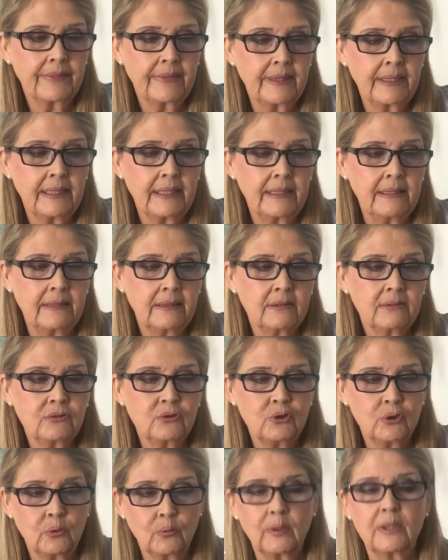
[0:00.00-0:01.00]
the
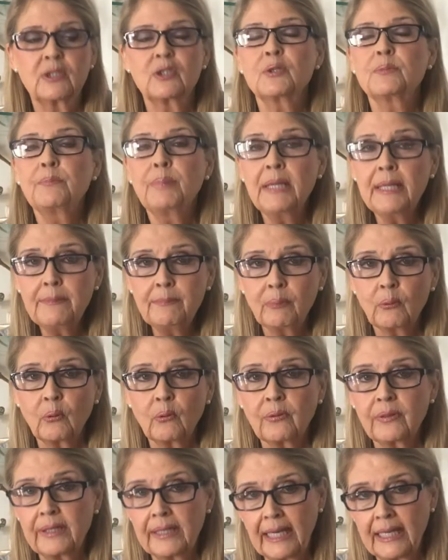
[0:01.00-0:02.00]
Jewish
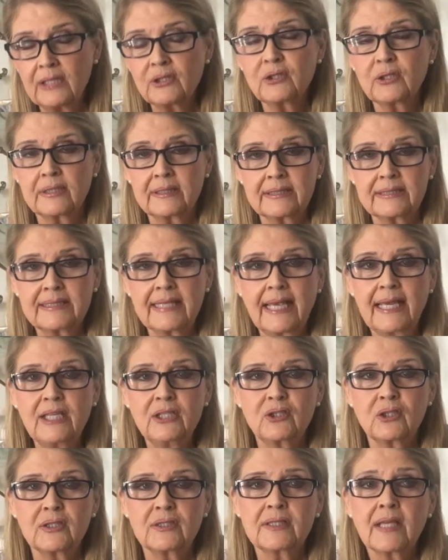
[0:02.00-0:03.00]
people, the ancient
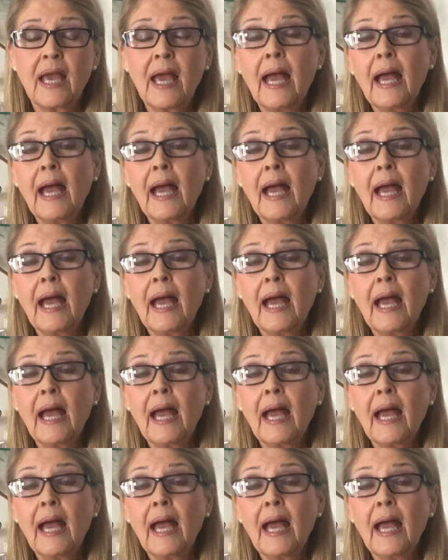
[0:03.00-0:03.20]
sages.